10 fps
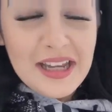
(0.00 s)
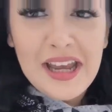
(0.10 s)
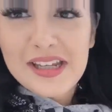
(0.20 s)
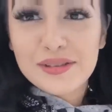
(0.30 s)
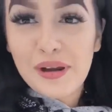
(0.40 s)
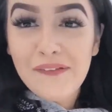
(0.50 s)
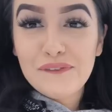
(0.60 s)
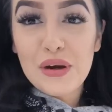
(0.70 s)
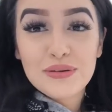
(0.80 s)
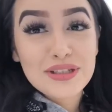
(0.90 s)
And my
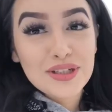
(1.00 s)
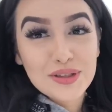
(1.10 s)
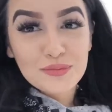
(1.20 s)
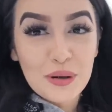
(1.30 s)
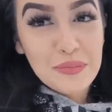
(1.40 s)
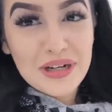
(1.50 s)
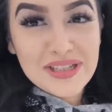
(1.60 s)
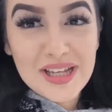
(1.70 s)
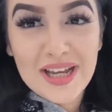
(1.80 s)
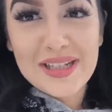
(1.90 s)
phone is on
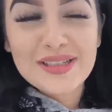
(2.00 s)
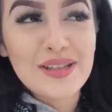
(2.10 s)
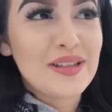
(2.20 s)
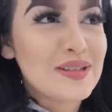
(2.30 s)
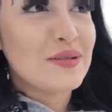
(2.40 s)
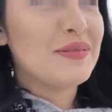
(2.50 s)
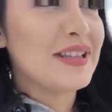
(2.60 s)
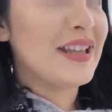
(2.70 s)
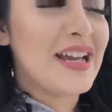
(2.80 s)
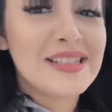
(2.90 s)
1%, so this will be
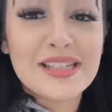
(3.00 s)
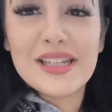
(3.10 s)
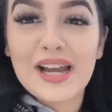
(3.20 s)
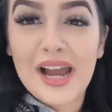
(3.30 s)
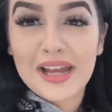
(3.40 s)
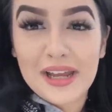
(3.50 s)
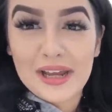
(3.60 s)
the last thing I